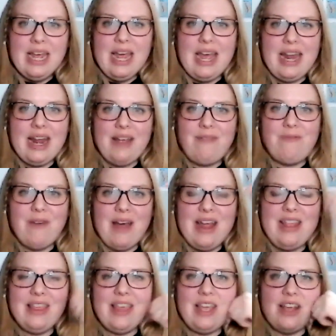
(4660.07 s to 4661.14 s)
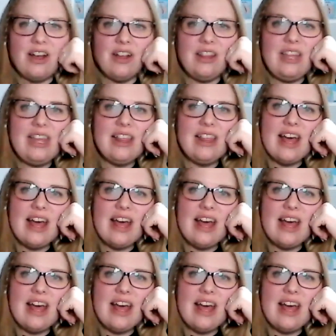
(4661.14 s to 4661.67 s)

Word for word: And I no, find like it's Caol Ila missing the